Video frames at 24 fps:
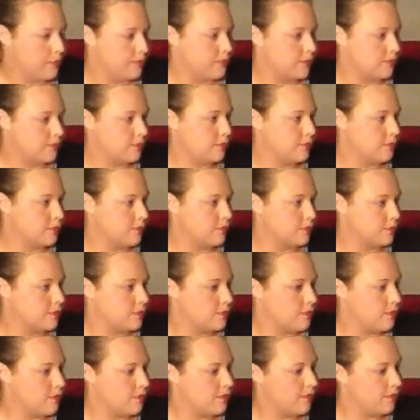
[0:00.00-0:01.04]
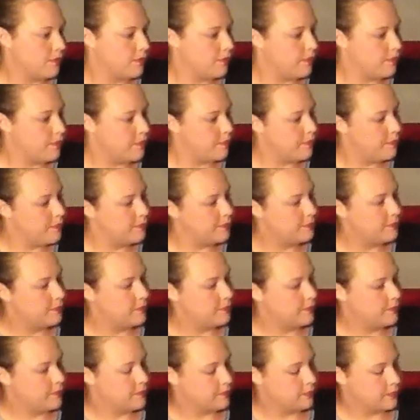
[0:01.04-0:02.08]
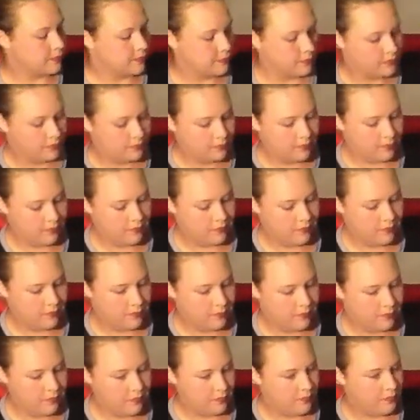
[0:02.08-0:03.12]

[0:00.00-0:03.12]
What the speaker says: The person shown says nothing.